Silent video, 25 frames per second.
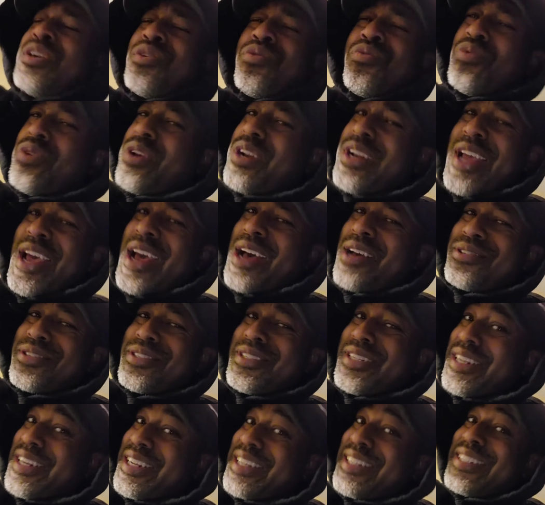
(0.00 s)
Rittenhouse
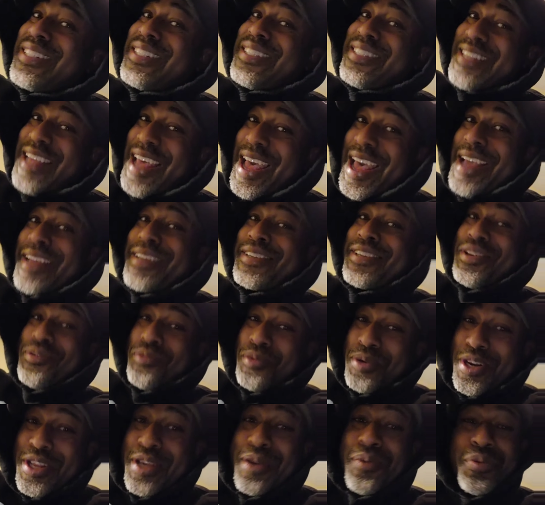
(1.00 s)
did exactly
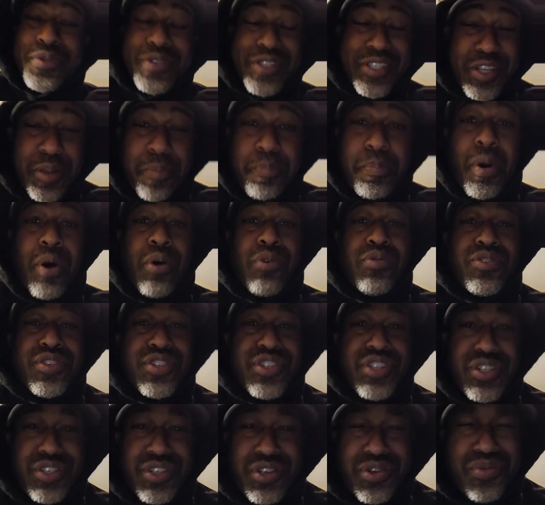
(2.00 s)
what he was
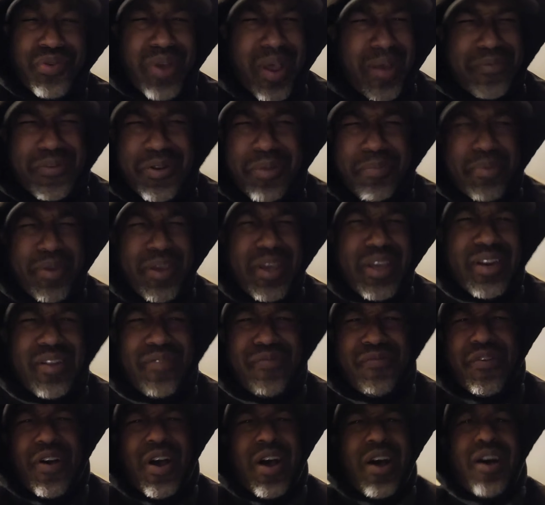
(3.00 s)
supposed to do after being
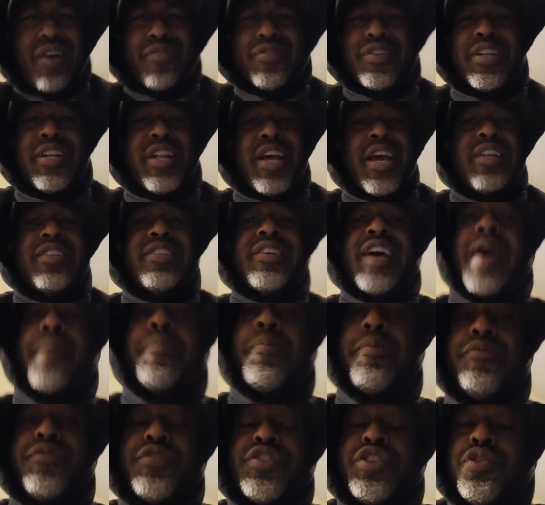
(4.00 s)
involved in that
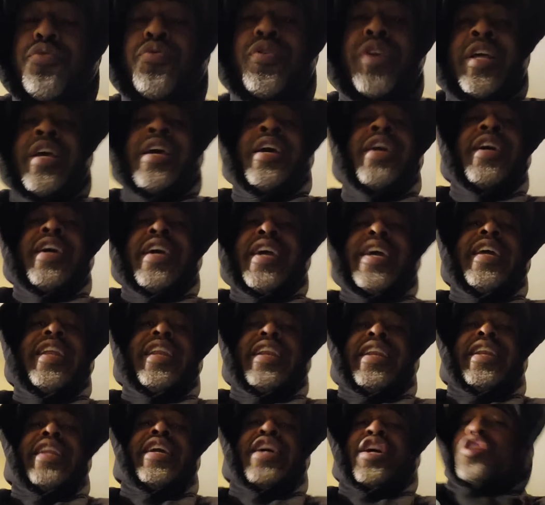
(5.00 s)
type of shooting. He
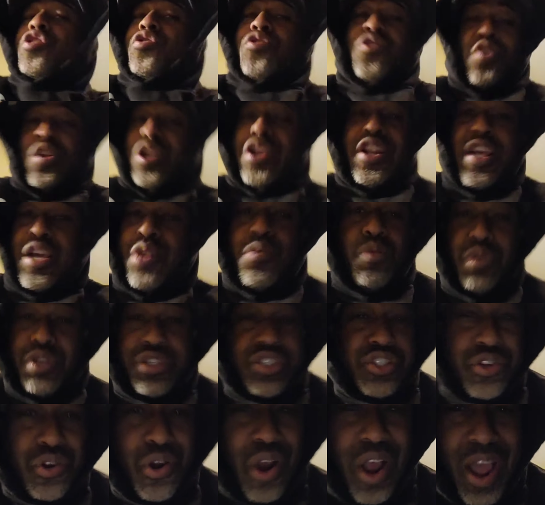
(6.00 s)
literally
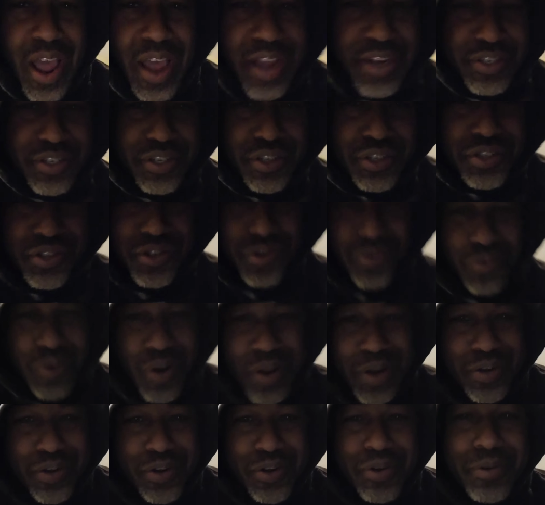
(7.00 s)
was trying to
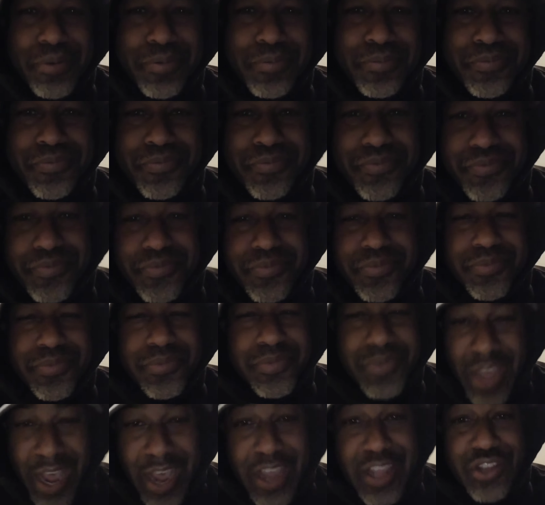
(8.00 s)
surrender.
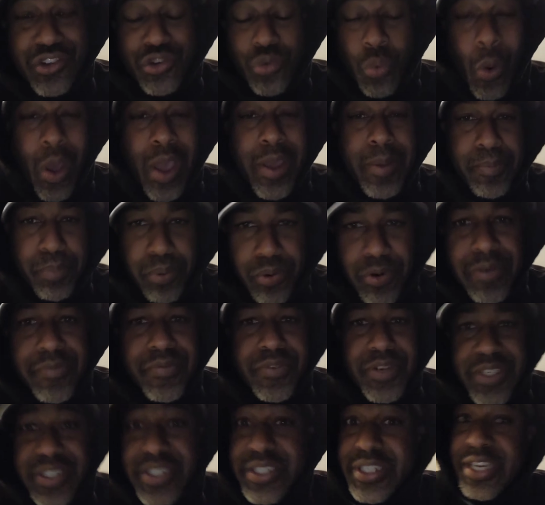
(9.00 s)
Now, his white
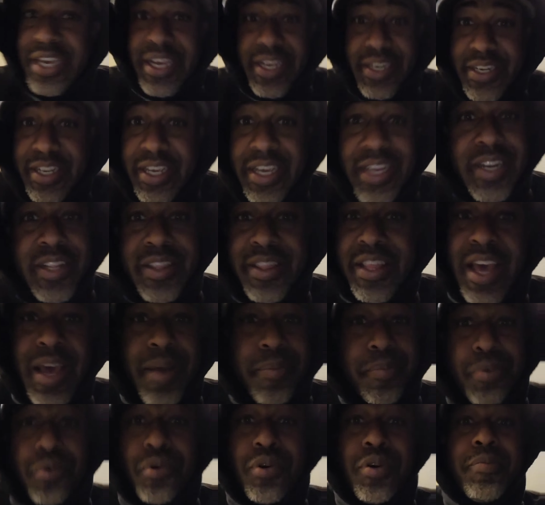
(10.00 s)
privilege kicked in at
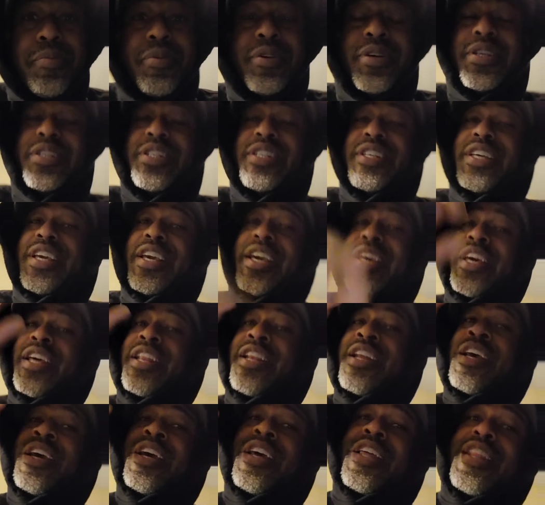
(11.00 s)
that point because,
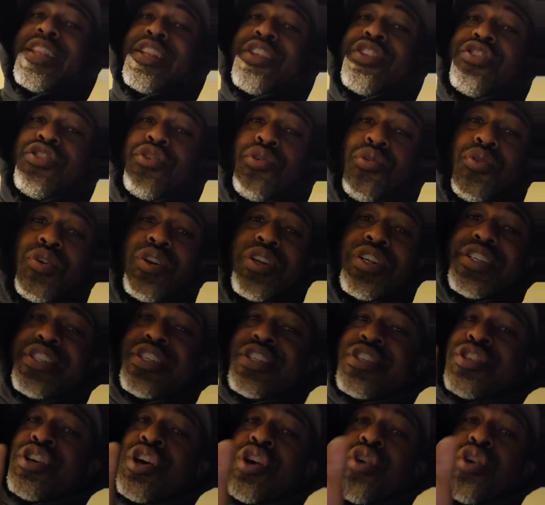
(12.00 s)
again, the authorities just